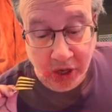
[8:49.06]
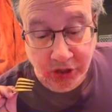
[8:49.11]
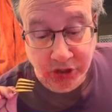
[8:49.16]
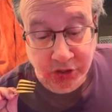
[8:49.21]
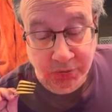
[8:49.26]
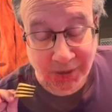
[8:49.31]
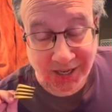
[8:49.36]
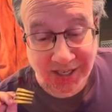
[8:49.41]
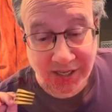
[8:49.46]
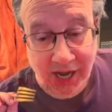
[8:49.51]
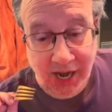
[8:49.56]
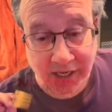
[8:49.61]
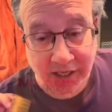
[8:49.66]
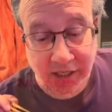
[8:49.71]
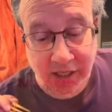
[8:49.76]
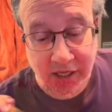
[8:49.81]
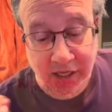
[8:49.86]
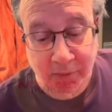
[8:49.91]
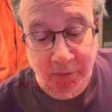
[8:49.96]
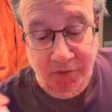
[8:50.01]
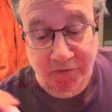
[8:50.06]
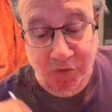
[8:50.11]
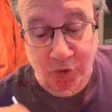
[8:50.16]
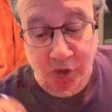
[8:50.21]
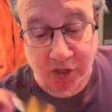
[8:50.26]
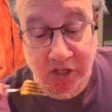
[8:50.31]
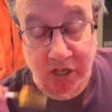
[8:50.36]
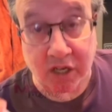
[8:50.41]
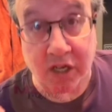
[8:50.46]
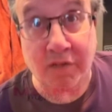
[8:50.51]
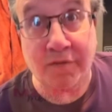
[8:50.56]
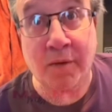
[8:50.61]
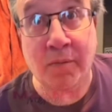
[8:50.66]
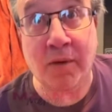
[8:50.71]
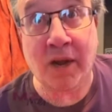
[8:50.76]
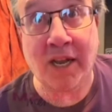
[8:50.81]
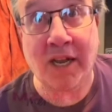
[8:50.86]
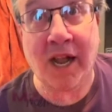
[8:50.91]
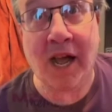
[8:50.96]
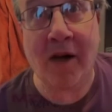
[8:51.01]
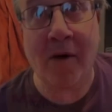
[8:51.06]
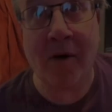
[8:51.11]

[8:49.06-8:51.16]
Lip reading: Spectacular. Give me 14 of them right now.